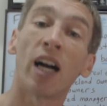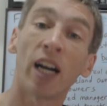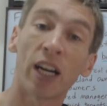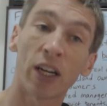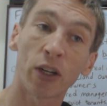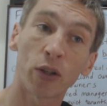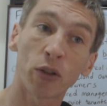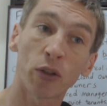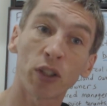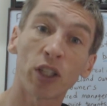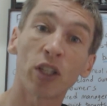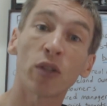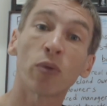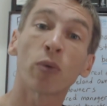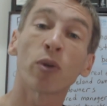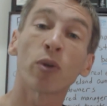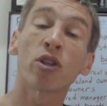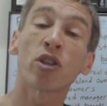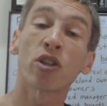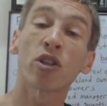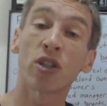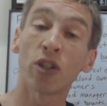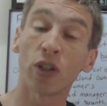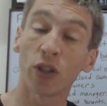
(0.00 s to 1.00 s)
Ireland
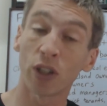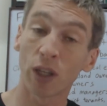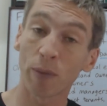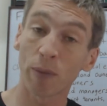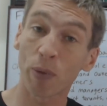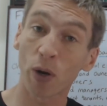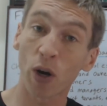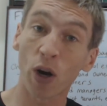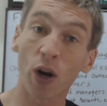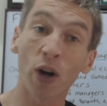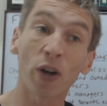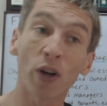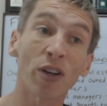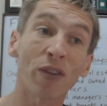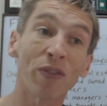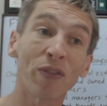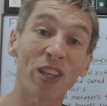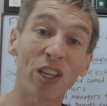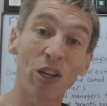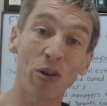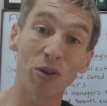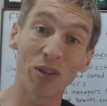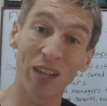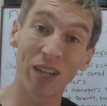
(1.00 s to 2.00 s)
was still a part
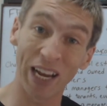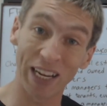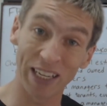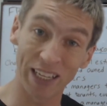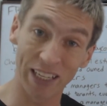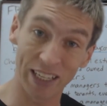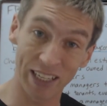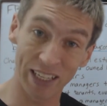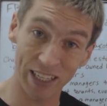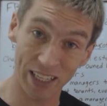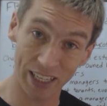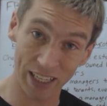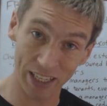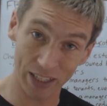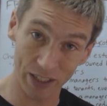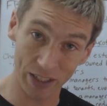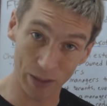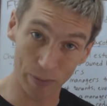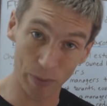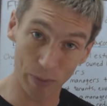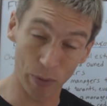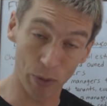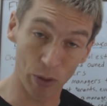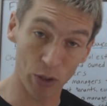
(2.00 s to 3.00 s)
of the United
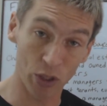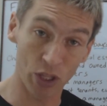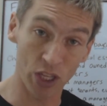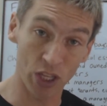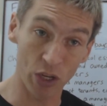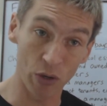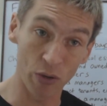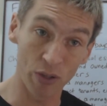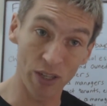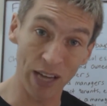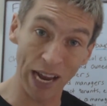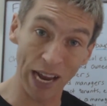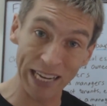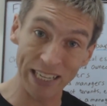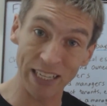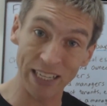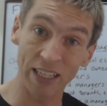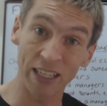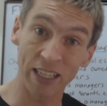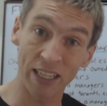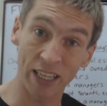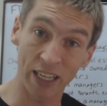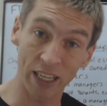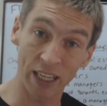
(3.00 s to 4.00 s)
Kingdom. It was the
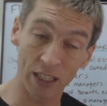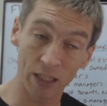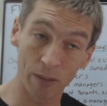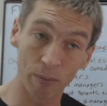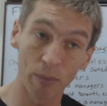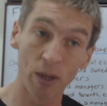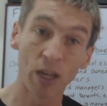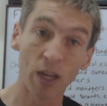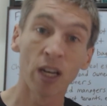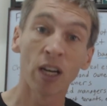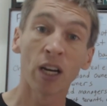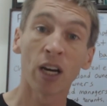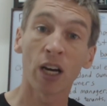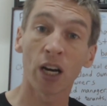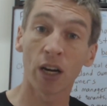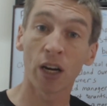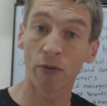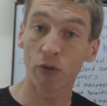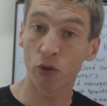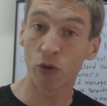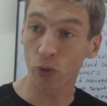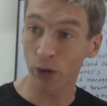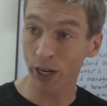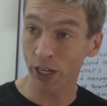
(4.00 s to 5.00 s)
United Kingdom
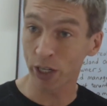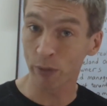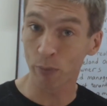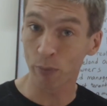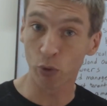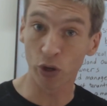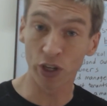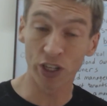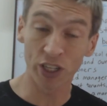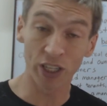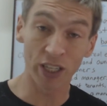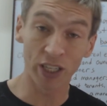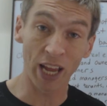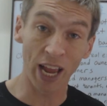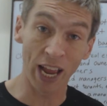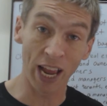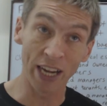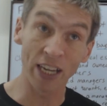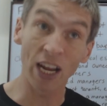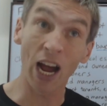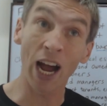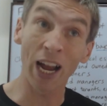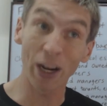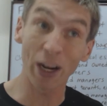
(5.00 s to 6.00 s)
of Great Britain
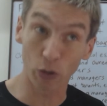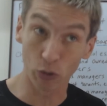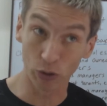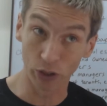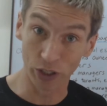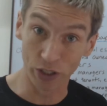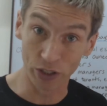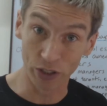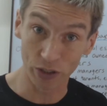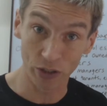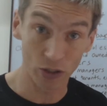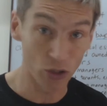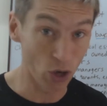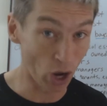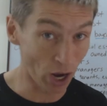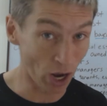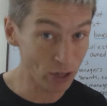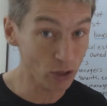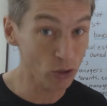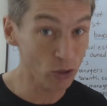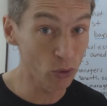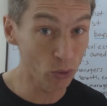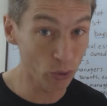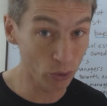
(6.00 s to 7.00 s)
and Ireland,
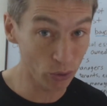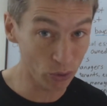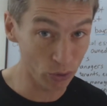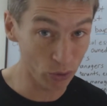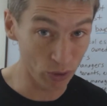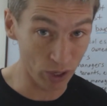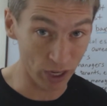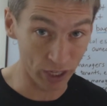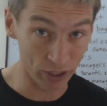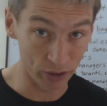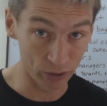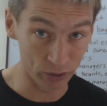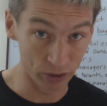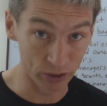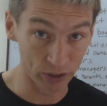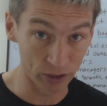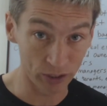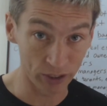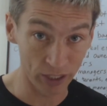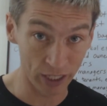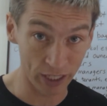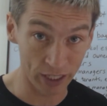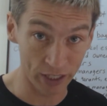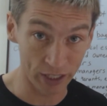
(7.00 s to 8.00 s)
not Northern
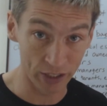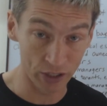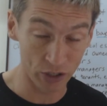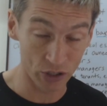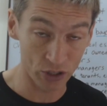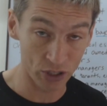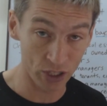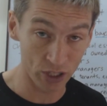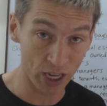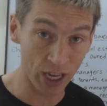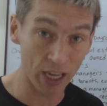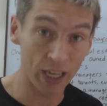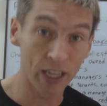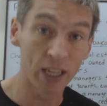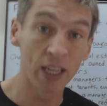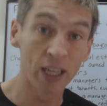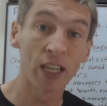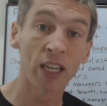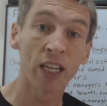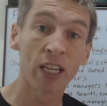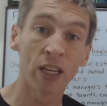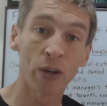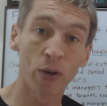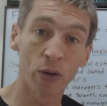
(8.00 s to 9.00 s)
Ireland like it is today.
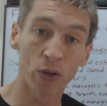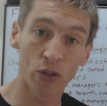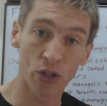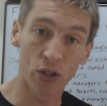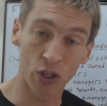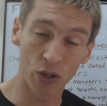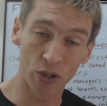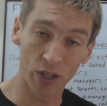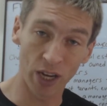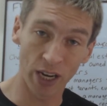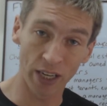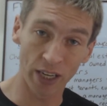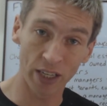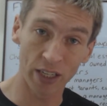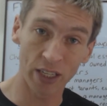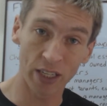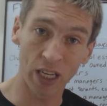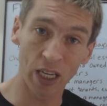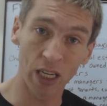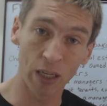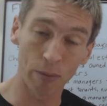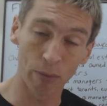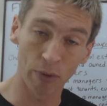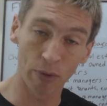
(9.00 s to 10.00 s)
It was the United
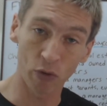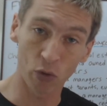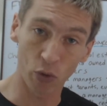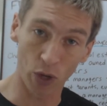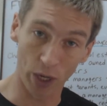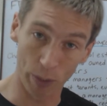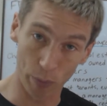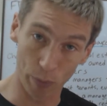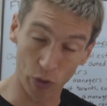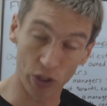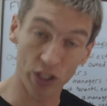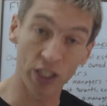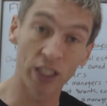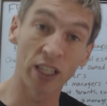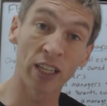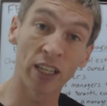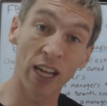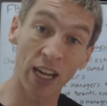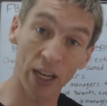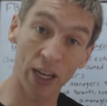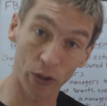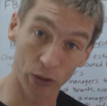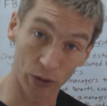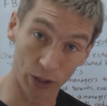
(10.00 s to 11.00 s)
Kingdom of Great Britain
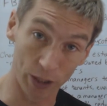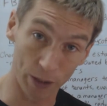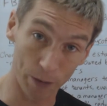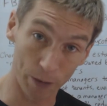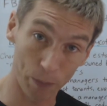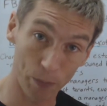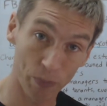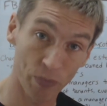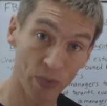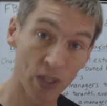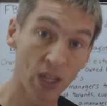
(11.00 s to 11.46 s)
and Ireland.